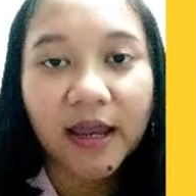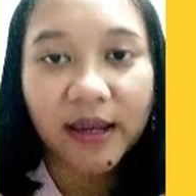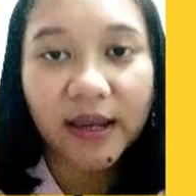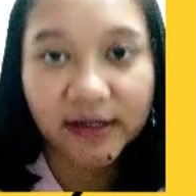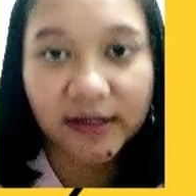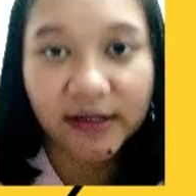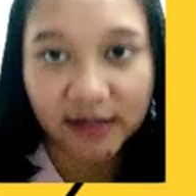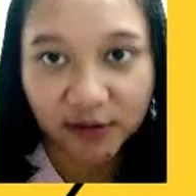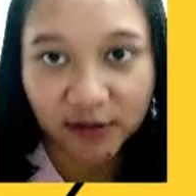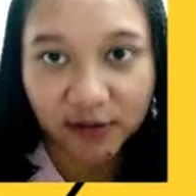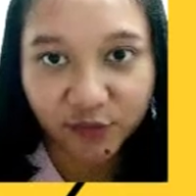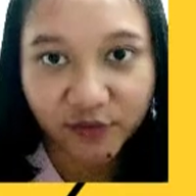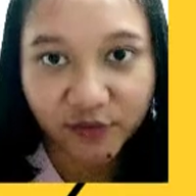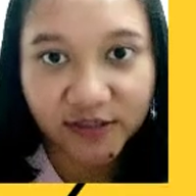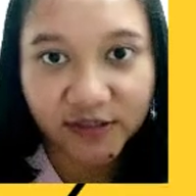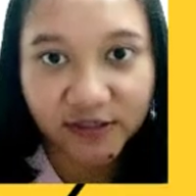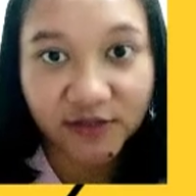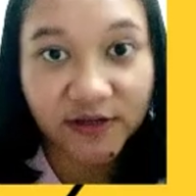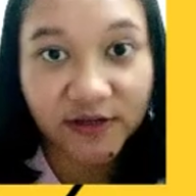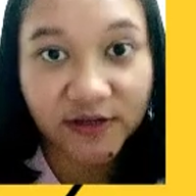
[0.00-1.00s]
And now,
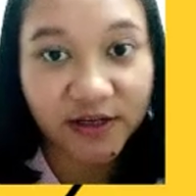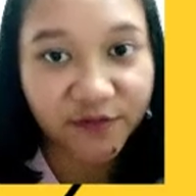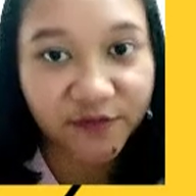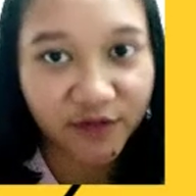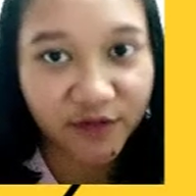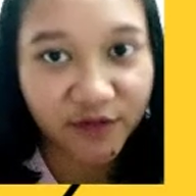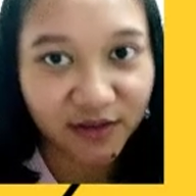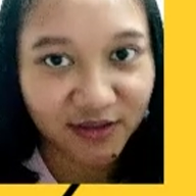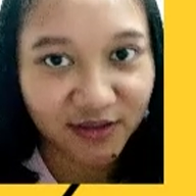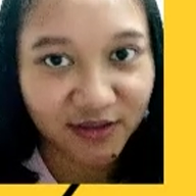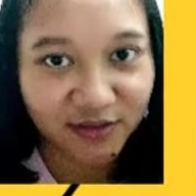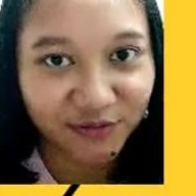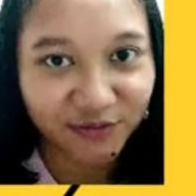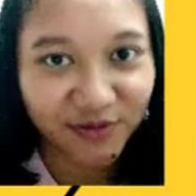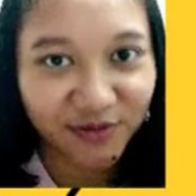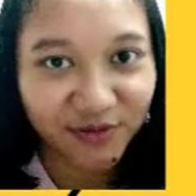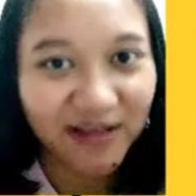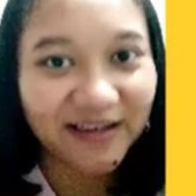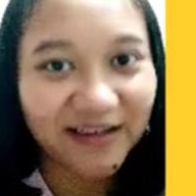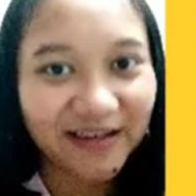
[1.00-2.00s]
without any further
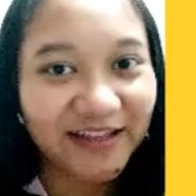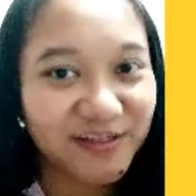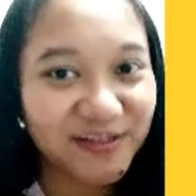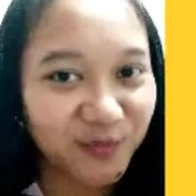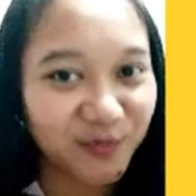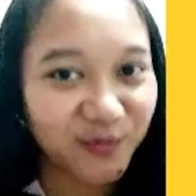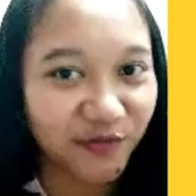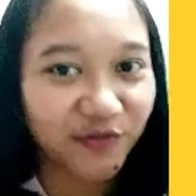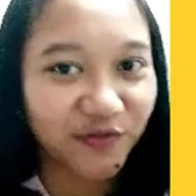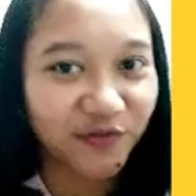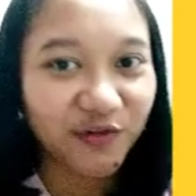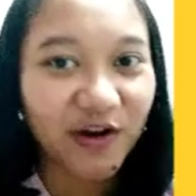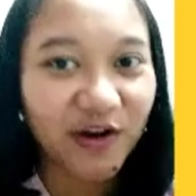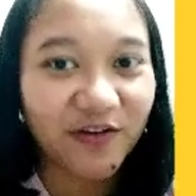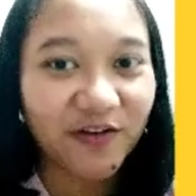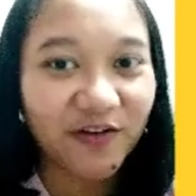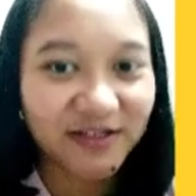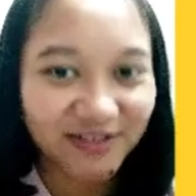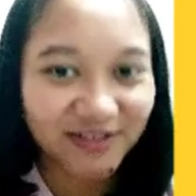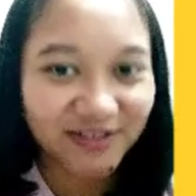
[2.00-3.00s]
ado, let's move to
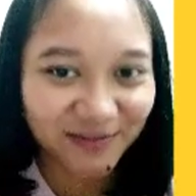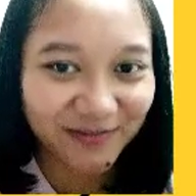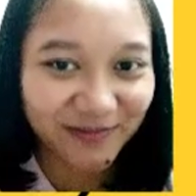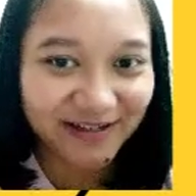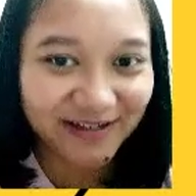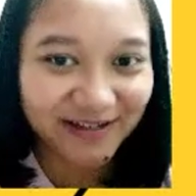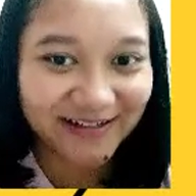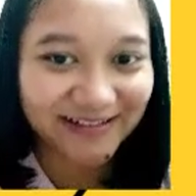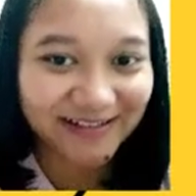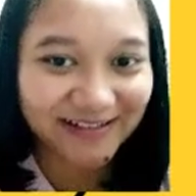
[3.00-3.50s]
our topic.